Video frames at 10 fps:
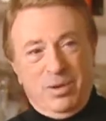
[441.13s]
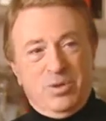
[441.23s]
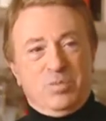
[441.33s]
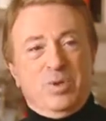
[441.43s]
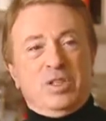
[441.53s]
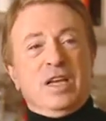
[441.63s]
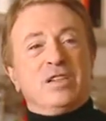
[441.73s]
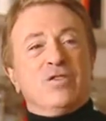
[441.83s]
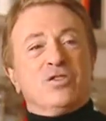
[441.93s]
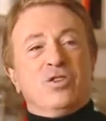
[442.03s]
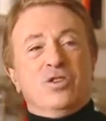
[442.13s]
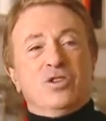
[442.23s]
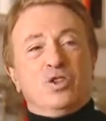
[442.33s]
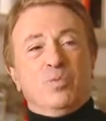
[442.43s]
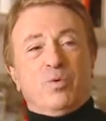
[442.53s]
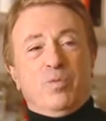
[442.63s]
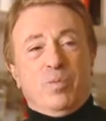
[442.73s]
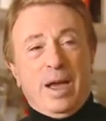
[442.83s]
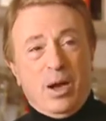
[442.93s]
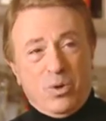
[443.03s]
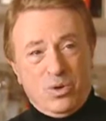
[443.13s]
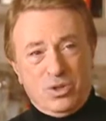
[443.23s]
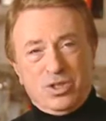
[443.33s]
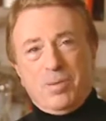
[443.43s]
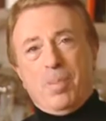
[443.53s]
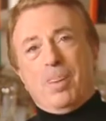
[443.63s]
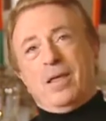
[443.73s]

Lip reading: was possessed of certain superpowers,